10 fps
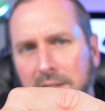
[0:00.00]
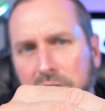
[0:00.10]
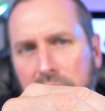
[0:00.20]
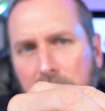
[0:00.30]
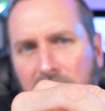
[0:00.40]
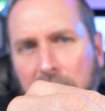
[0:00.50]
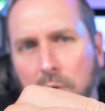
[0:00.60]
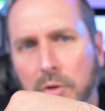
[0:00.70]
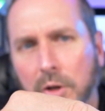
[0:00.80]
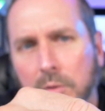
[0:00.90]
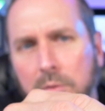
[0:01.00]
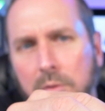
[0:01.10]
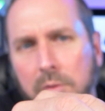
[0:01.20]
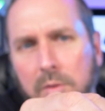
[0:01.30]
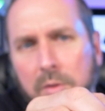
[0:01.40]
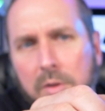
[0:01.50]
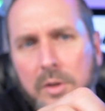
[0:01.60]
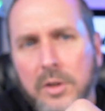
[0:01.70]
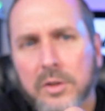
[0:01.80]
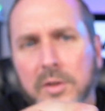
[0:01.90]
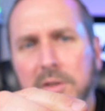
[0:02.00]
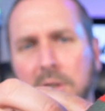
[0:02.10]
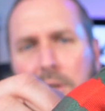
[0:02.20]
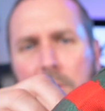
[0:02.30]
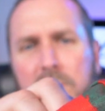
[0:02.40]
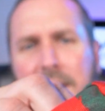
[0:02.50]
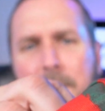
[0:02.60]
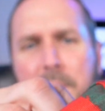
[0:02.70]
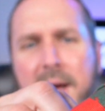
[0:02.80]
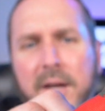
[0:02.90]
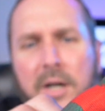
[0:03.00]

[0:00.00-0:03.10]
It's just some Velcro. Let's close that back